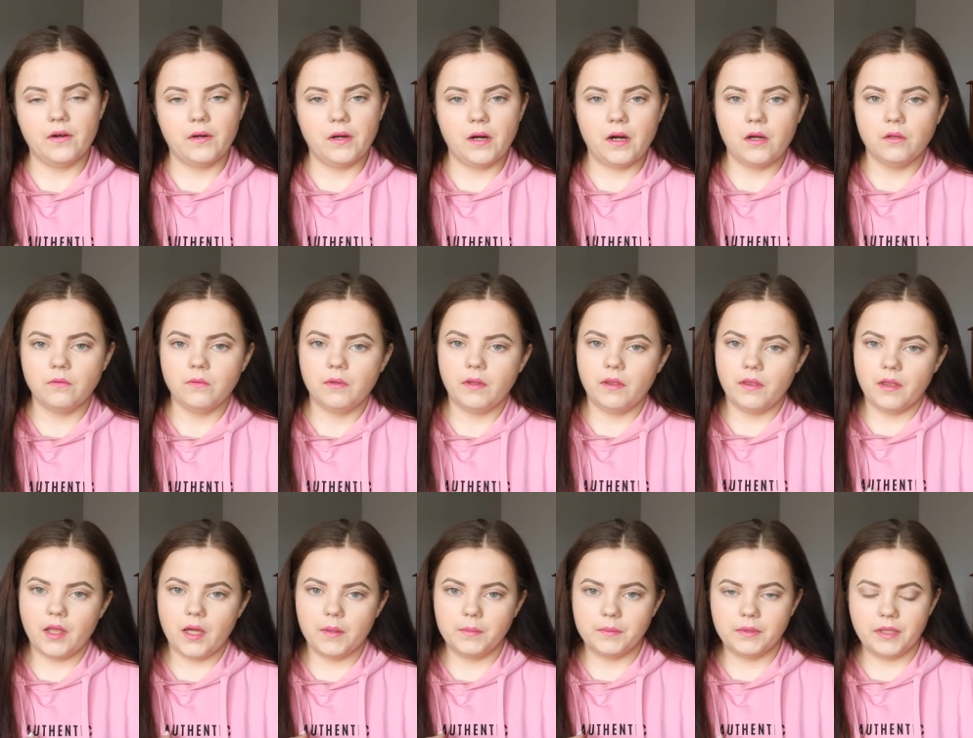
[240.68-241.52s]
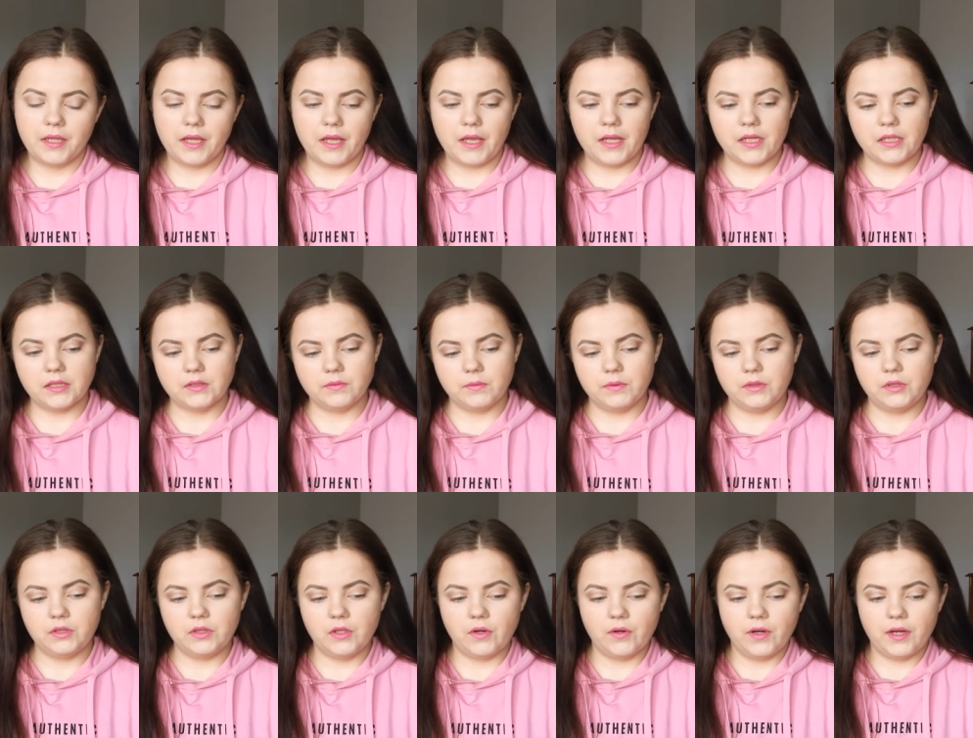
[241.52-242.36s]
around with thumbnails,
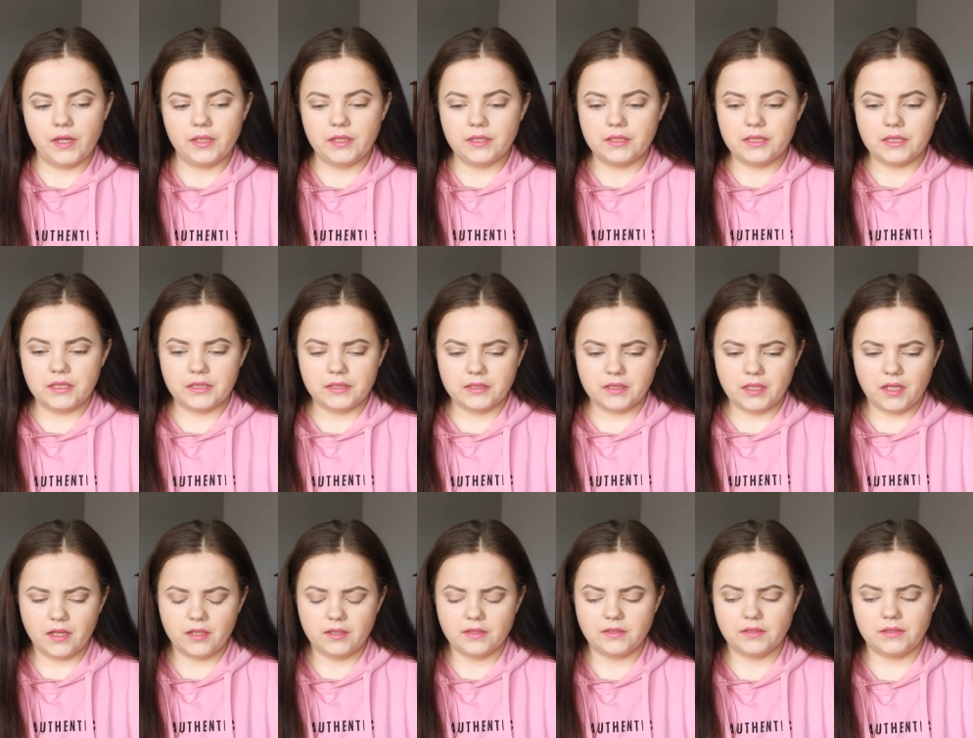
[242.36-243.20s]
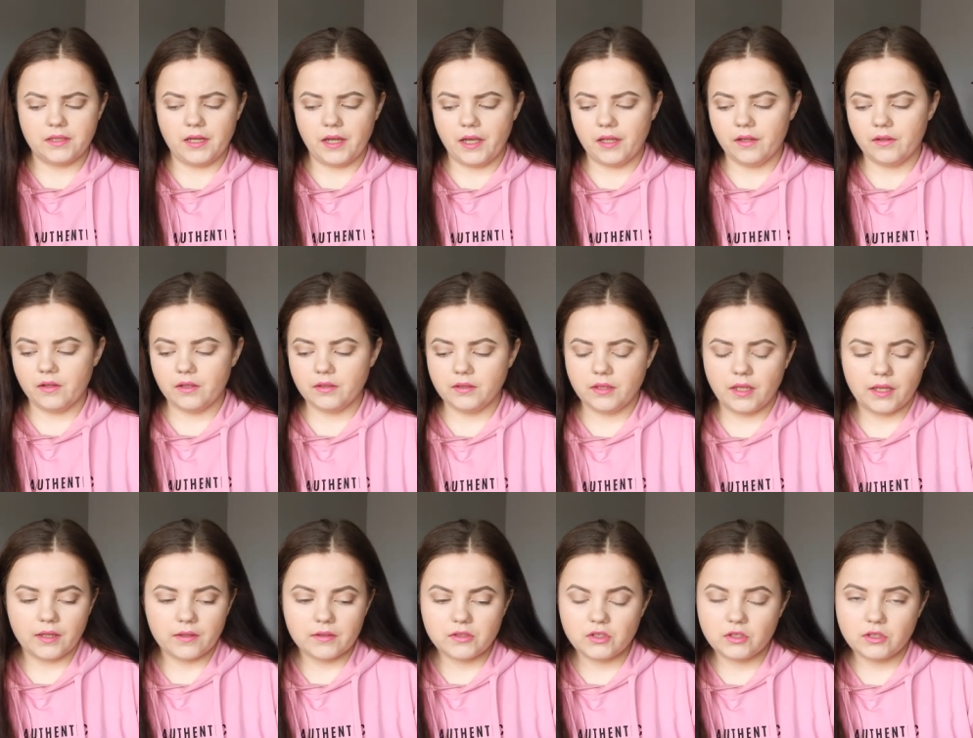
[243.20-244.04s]
with your editing style,
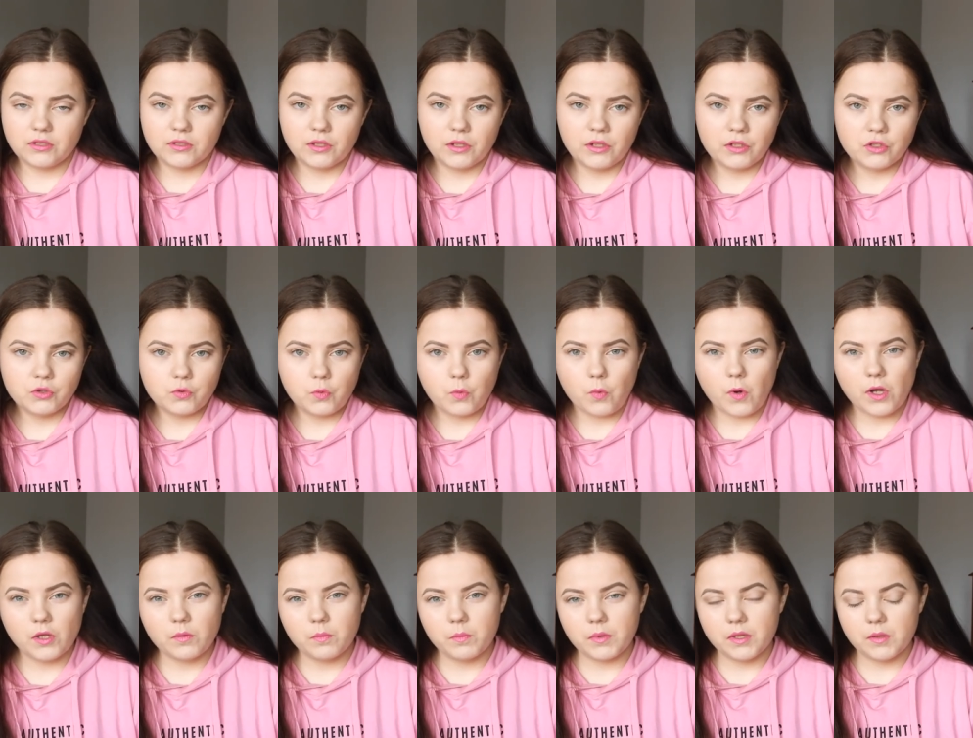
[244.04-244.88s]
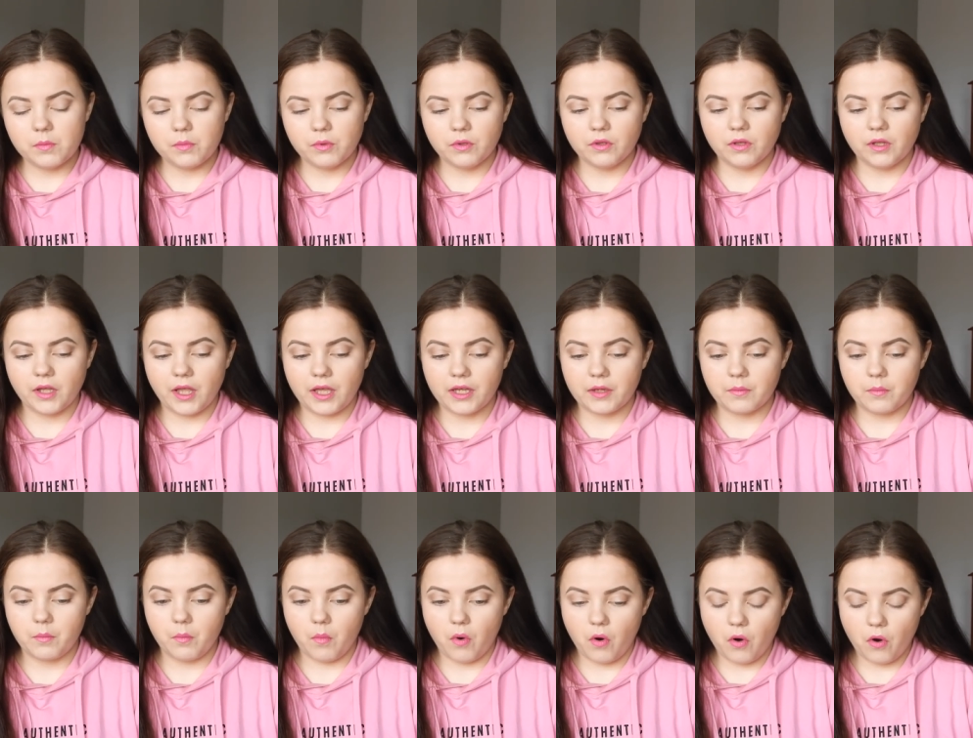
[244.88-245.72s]
like search what people
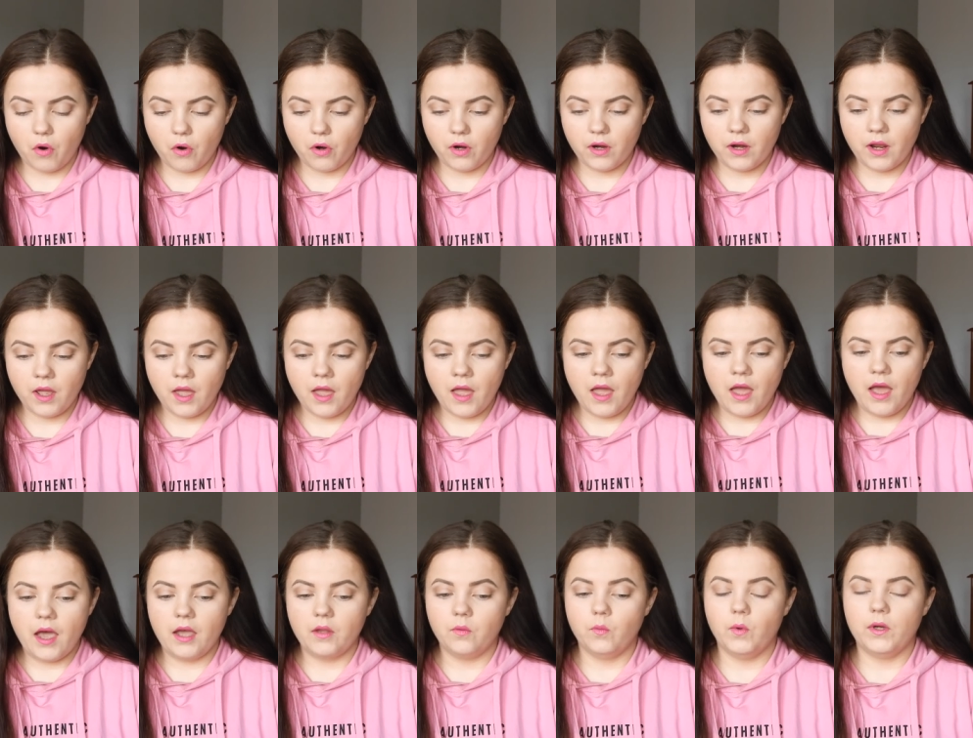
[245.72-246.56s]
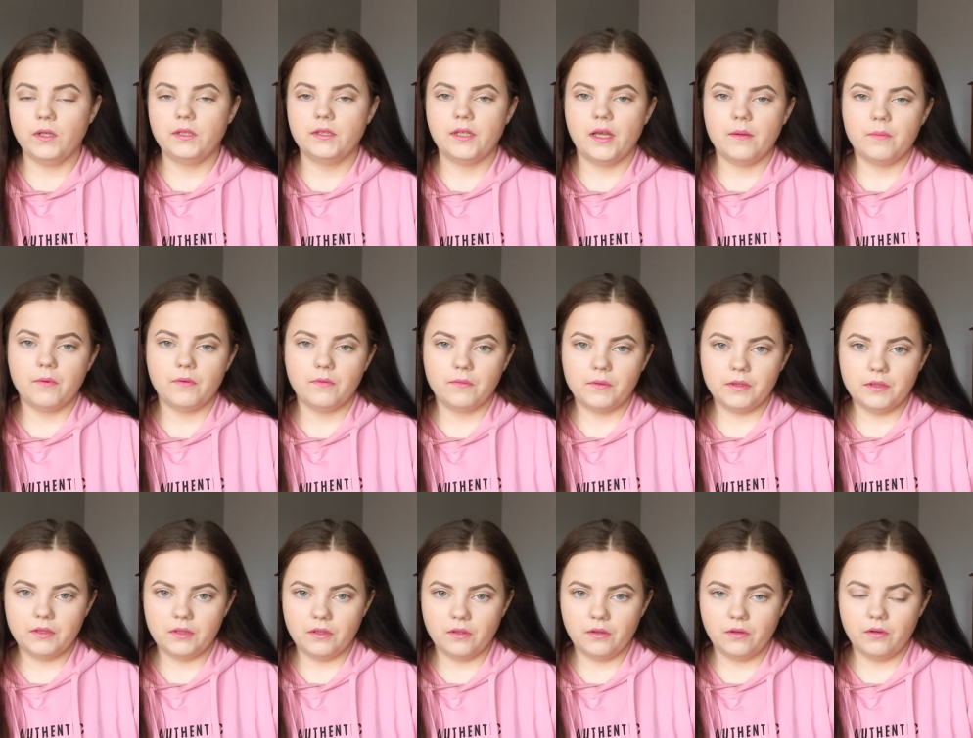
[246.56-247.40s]
like more and what type of
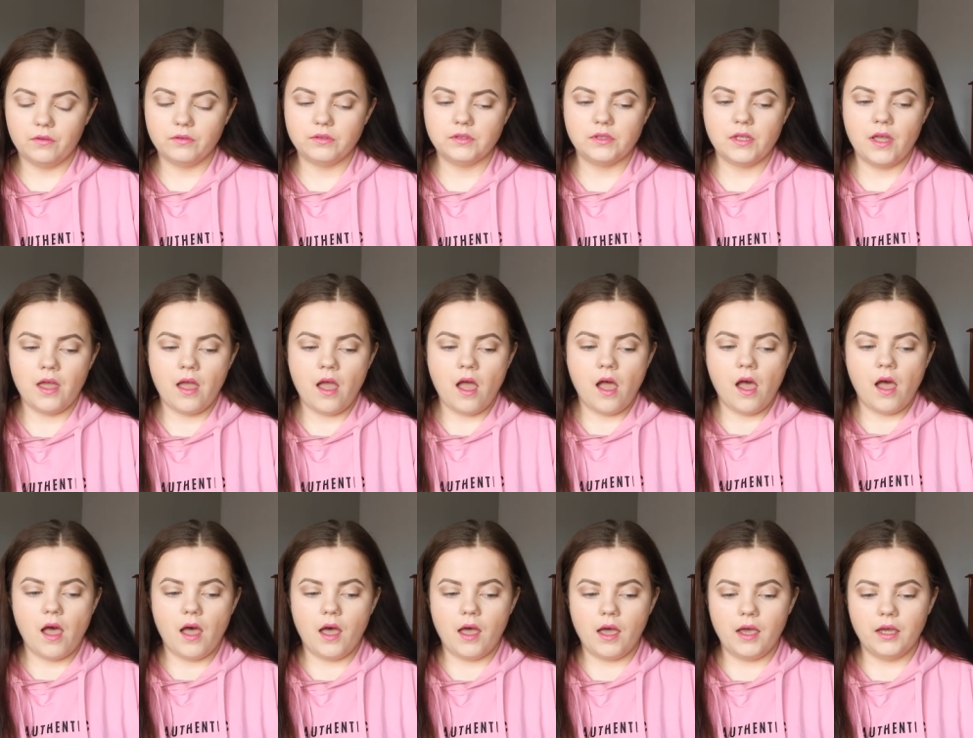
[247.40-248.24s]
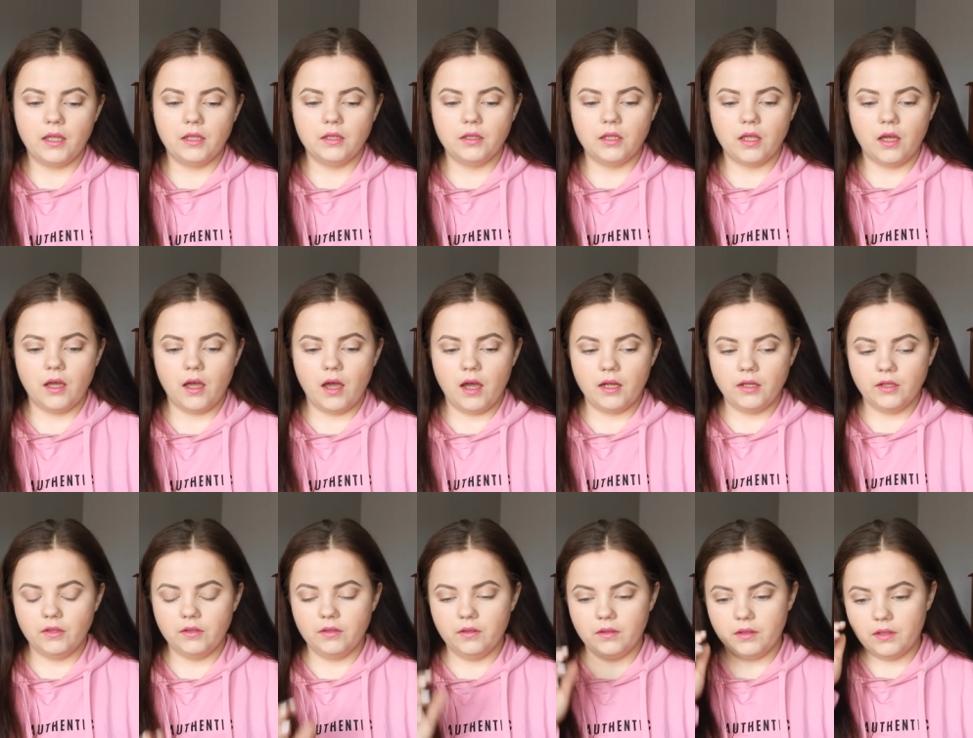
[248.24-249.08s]
videos. And
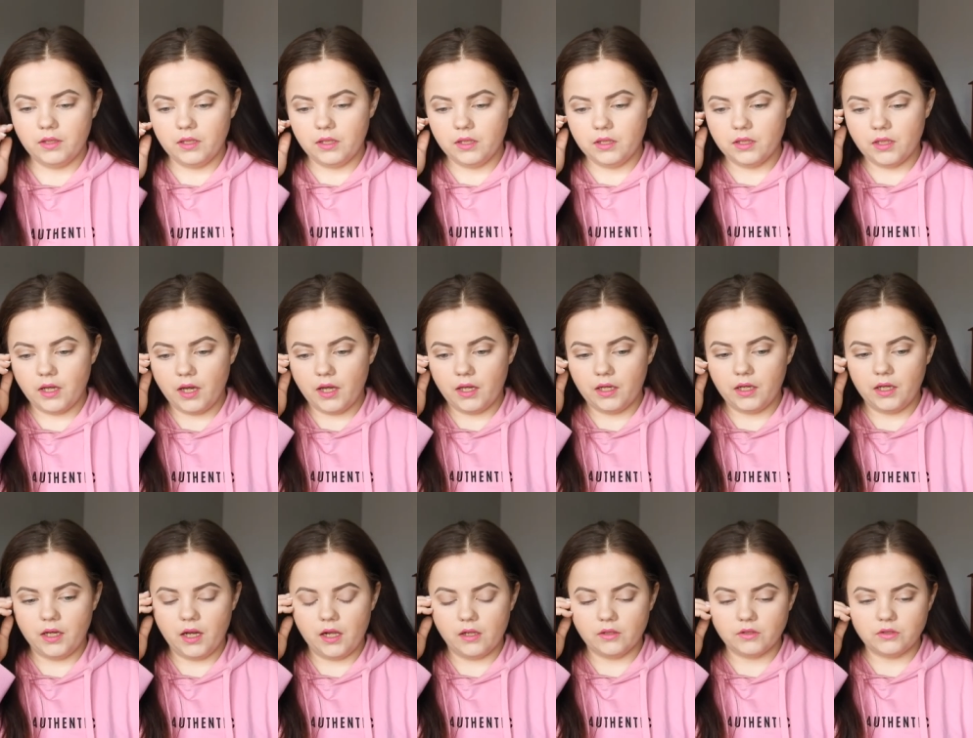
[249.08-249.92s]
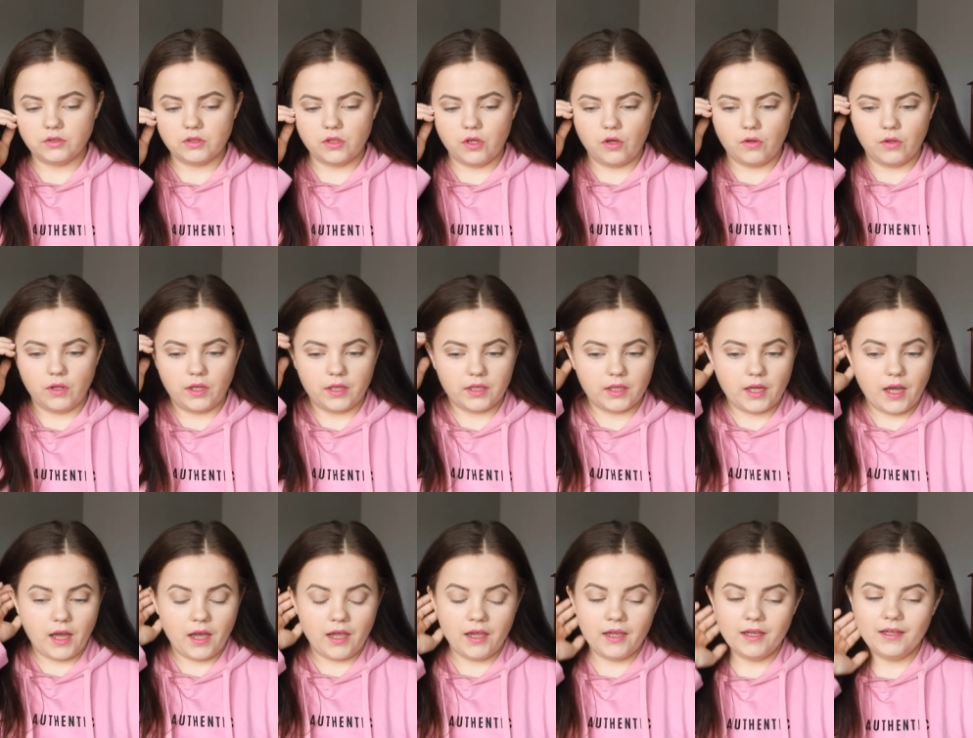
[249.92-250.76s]
another thing I also,
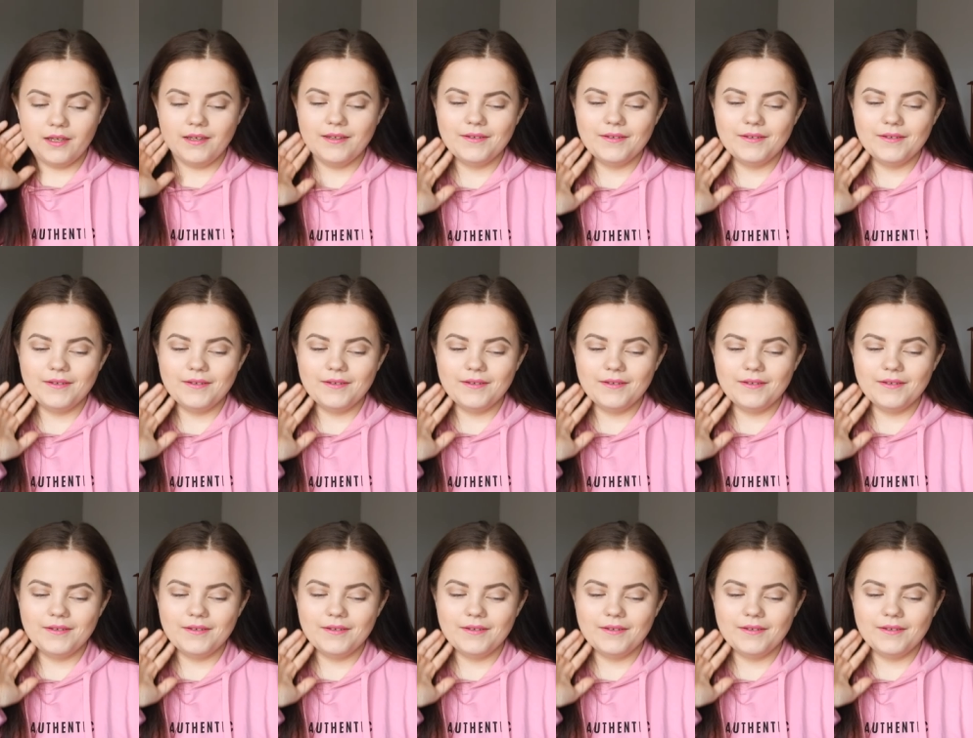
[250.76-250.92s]
like I,